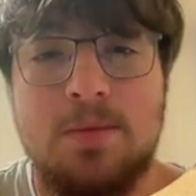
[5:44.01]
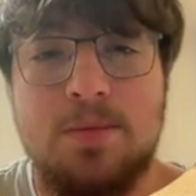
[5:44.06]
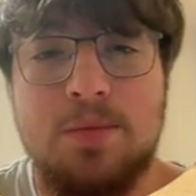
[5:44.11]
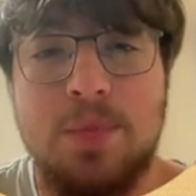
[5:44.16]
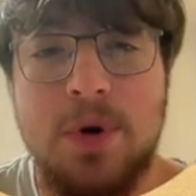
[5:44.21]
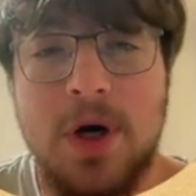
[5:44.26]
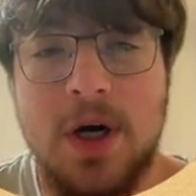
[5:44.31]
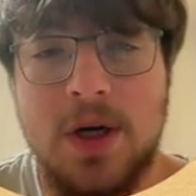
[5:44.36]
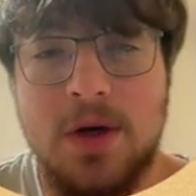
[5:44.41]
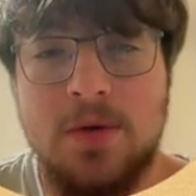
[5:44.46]

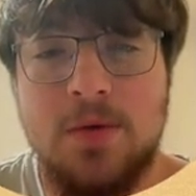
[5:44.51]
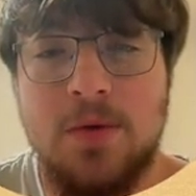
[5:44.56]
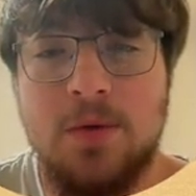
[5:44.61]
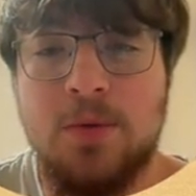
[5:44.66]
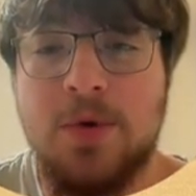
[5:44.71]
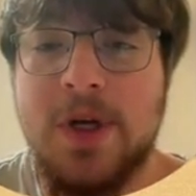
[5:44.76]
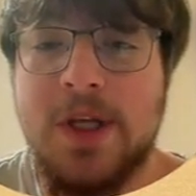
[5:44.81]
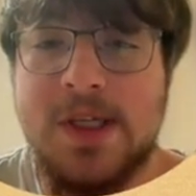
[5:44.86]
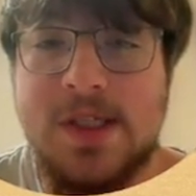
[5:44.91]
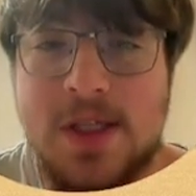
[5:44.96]
But
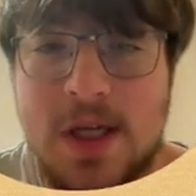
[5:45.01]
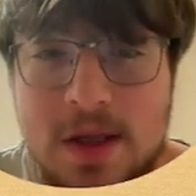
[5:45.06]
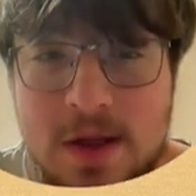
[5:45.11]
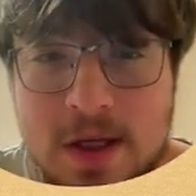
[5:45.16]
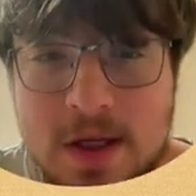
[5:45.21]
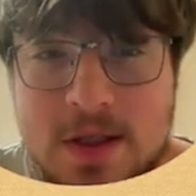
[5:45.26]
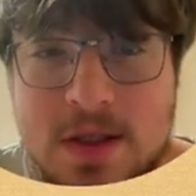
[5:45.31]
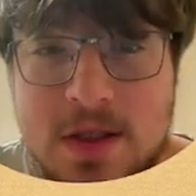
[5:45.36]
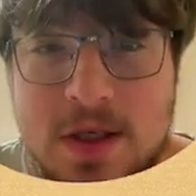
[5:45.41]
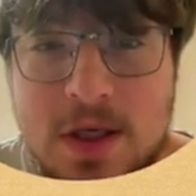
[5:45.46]
when he said
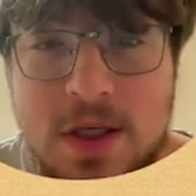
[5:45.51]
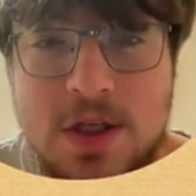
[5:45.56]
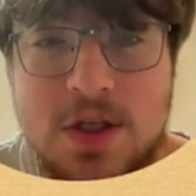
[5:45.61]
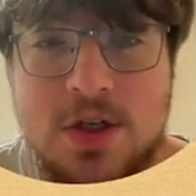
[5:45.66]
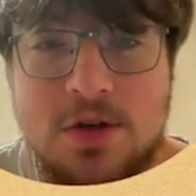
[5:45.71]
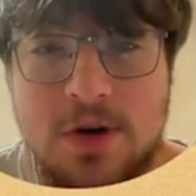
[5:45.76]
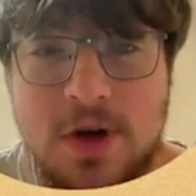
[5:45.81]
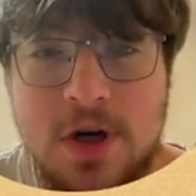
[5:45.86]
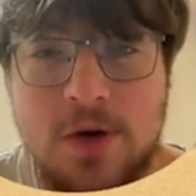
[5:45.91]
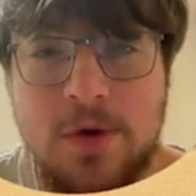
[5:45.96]
this, he
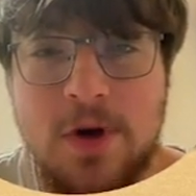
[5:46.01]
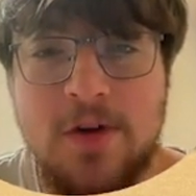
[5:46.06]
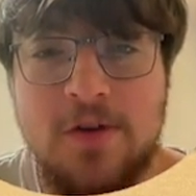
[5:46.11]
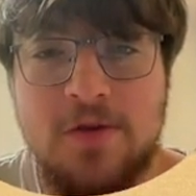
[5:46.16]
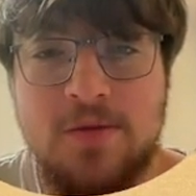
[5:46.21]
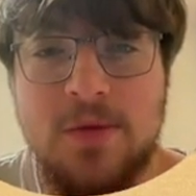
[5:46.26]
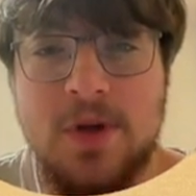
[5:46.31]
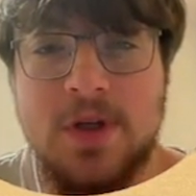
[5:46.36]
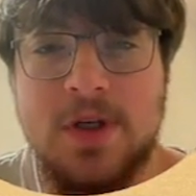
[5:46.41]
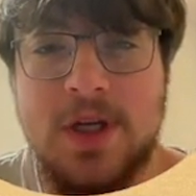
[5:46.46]
strayed away
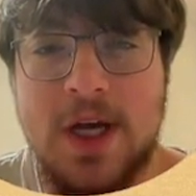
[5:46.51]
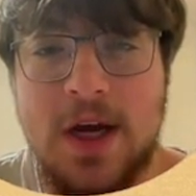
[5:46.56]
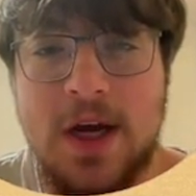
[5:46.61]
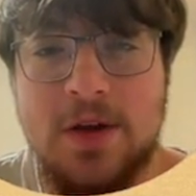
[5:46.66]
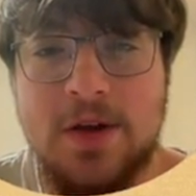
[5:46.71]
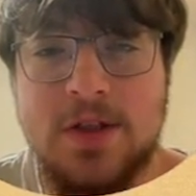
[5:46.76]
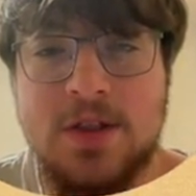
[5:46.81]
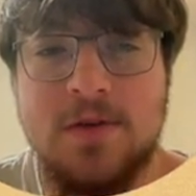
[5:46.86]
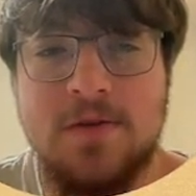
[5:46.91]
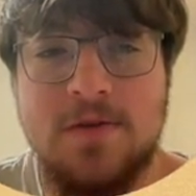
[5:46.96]
from the
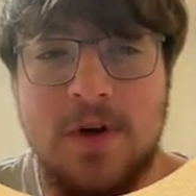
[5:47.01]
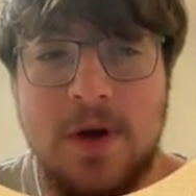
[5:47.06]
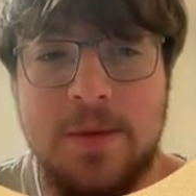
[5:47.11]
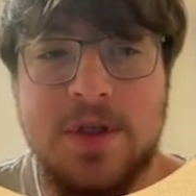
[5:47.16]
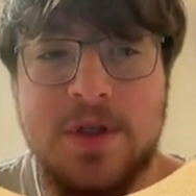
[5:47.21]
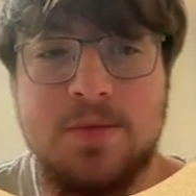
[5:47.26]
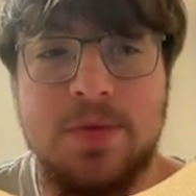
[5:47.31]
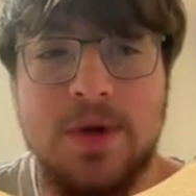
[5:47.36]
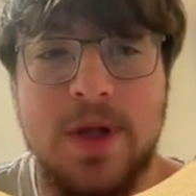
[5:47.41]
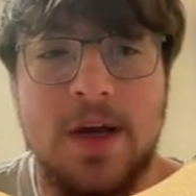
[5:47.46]
talents of
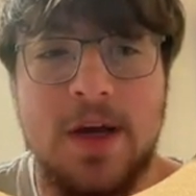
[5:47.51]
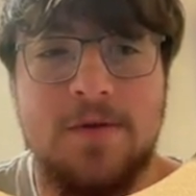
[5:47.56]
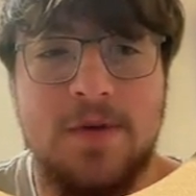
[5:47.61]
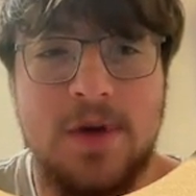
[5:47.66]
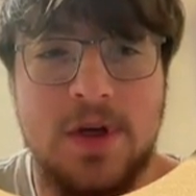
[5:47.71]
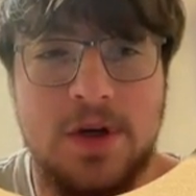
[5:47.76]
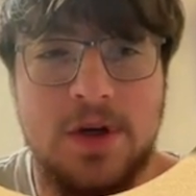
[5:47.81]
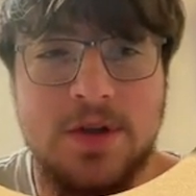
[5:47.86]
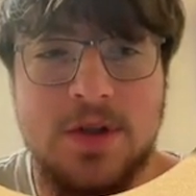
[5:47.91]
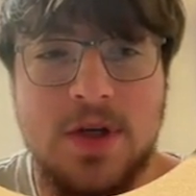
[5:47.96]
famous black
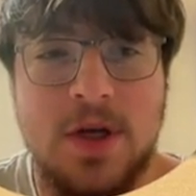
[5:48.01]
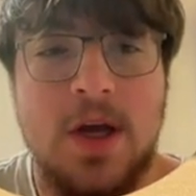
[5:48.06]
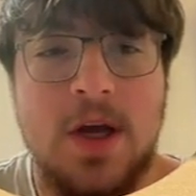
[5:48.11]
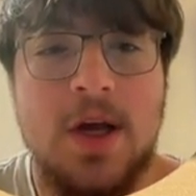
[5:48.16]
figures